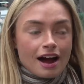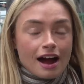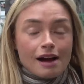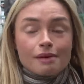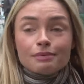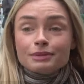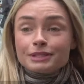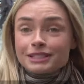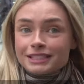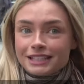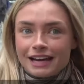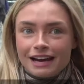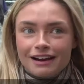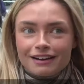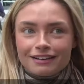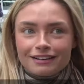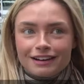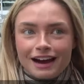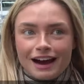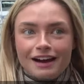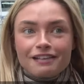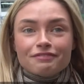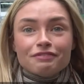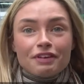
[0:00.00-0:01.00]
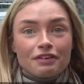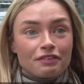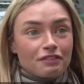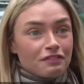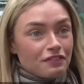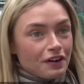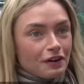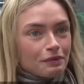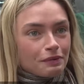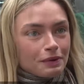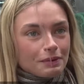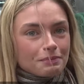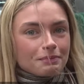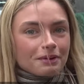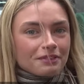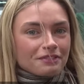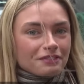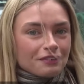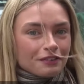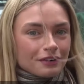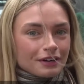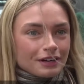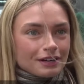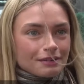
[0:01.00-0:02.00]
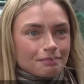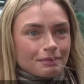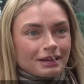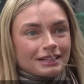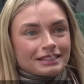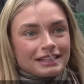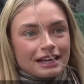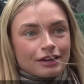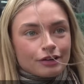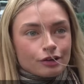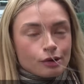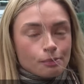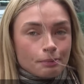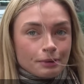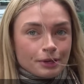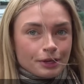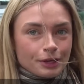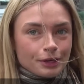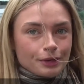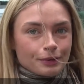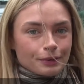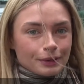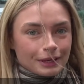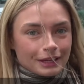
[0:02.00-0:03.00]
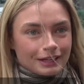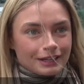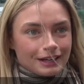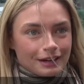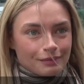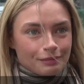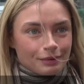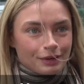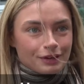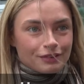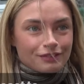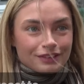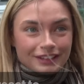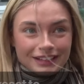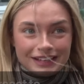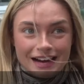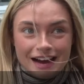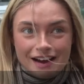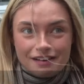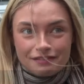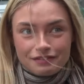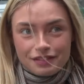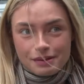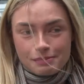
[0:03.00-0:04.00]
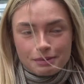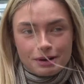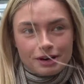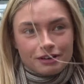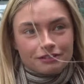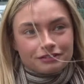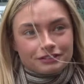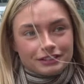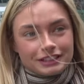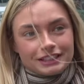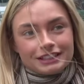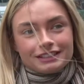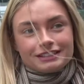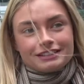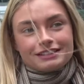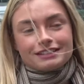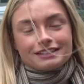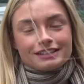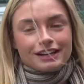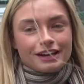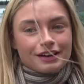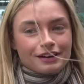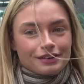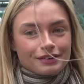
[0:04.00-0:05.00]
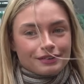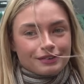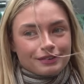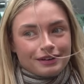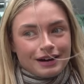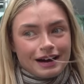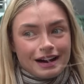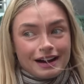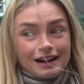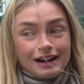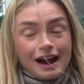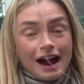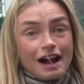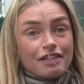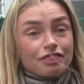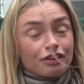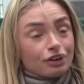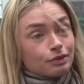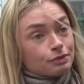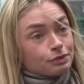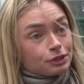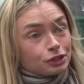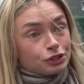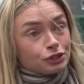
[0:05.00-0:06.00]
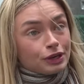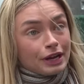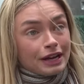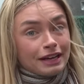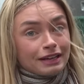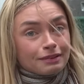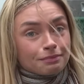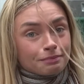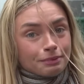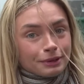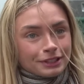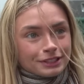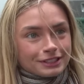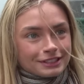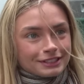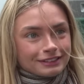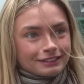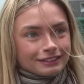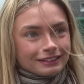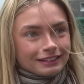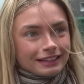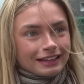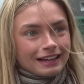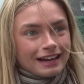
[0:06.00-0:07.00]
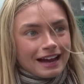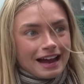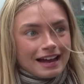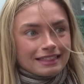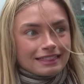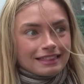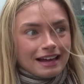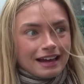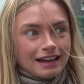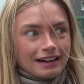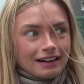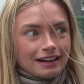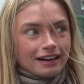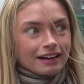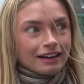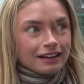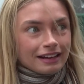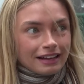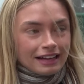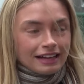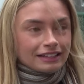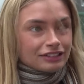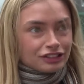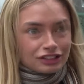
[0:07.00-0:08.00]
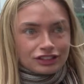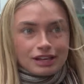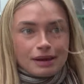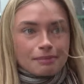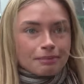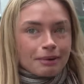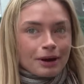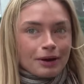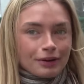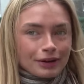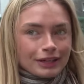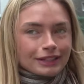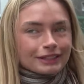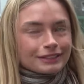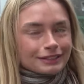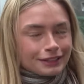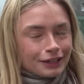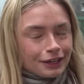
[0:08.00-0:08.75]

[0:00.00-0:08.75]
I was scared. I've never felt one before because I grew up in New York and we don't really have them often. So I, I thought it was a train personally, and then it just kept going.